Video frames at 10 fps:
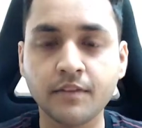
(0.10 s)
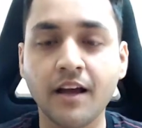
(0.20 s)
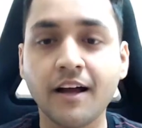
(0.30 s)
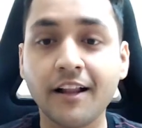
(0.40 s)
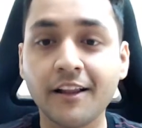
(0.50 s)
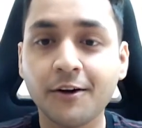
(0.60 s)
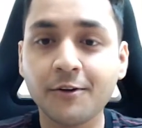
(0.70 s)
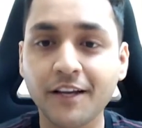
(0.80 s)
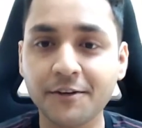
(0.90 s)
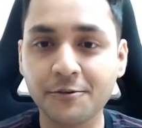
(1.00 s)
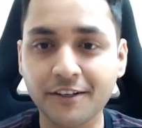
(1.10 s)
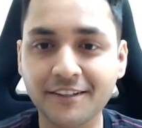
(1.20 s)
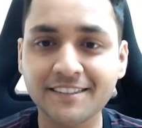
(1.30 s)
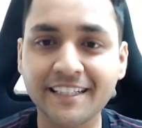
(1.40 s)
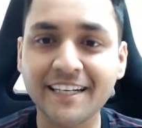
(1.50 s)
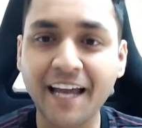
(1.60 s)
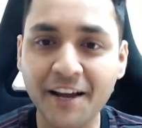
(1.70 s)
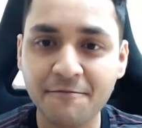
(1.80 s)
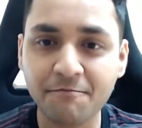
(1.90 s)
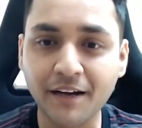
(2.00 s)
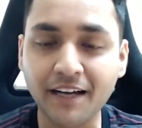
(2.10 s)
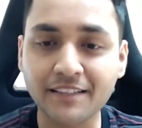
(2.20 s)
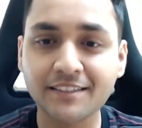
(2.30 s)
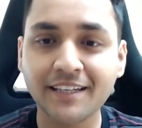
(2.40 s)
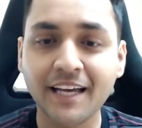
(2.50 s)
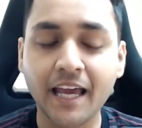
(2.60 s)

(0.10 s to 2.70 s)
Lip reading: Hello, Lightworkers and Empaths.